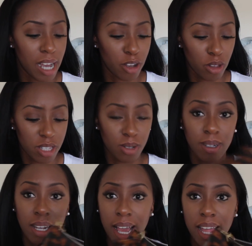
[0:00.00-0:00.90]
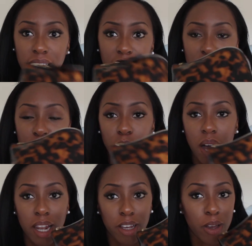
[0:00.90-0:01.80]
I got this online a little
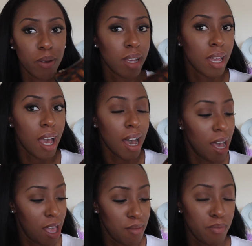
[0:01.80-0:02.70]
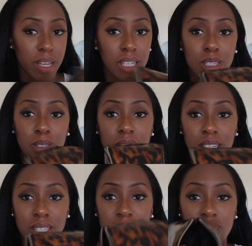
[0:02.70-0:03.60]
while ago, but it's
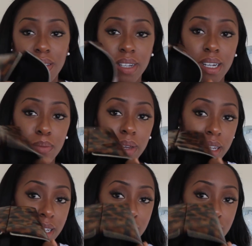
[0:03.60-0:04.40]
deceivingly big.